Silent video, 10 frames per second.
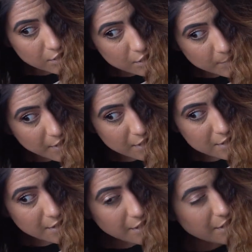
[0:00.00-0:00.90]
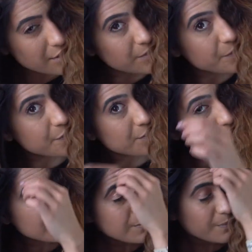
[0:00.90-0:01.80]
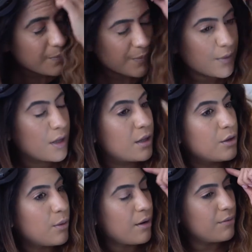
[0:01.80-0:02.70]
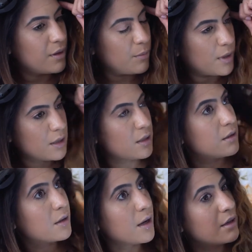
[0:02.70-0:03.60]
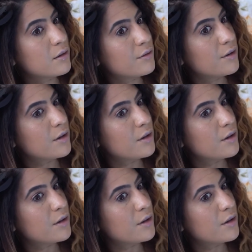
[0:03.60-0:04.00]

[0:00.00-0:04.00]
Just because then you have the ability to kind of